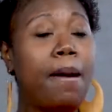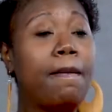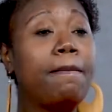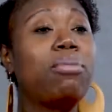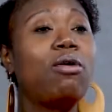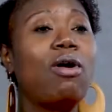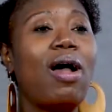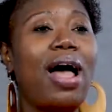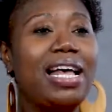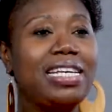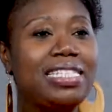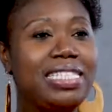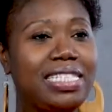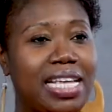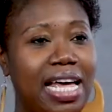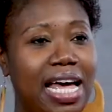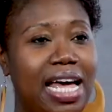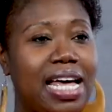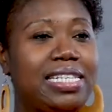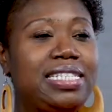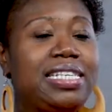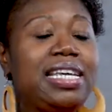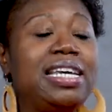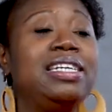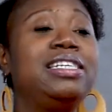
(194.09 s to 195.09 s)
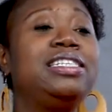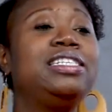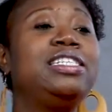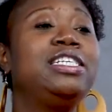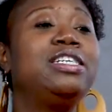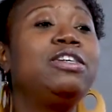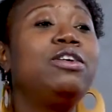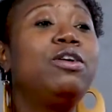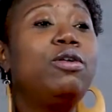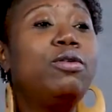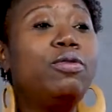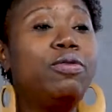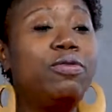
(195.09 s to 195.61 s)
process and
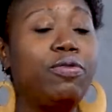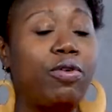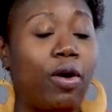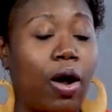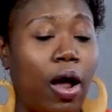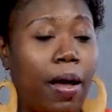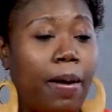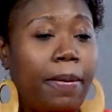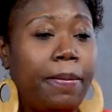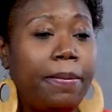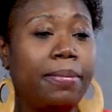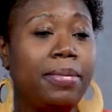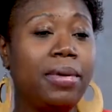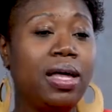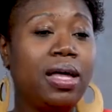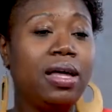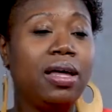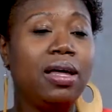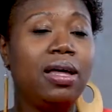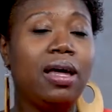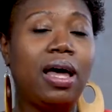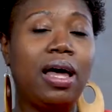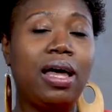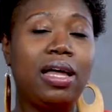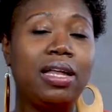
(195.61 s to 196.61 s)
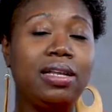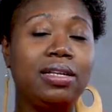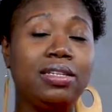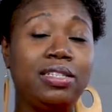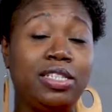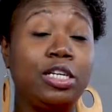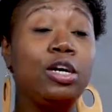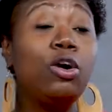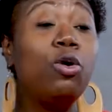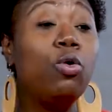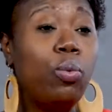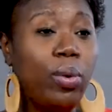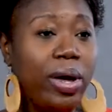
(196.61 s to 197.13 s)
deal
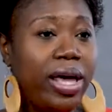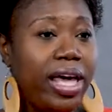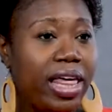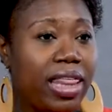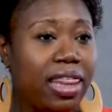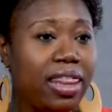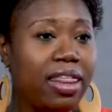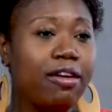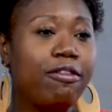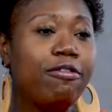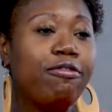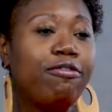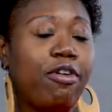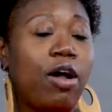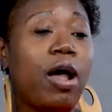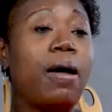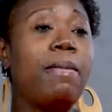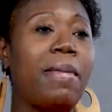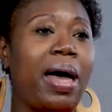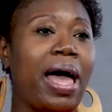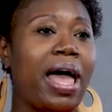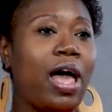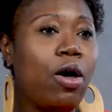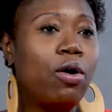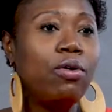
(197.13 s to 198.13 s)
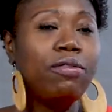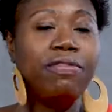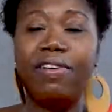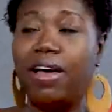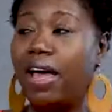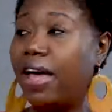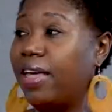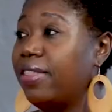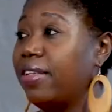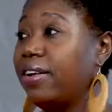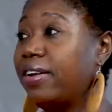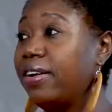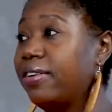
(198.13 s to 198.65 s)
with from my own
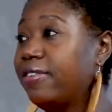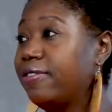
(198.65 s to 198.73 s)
father.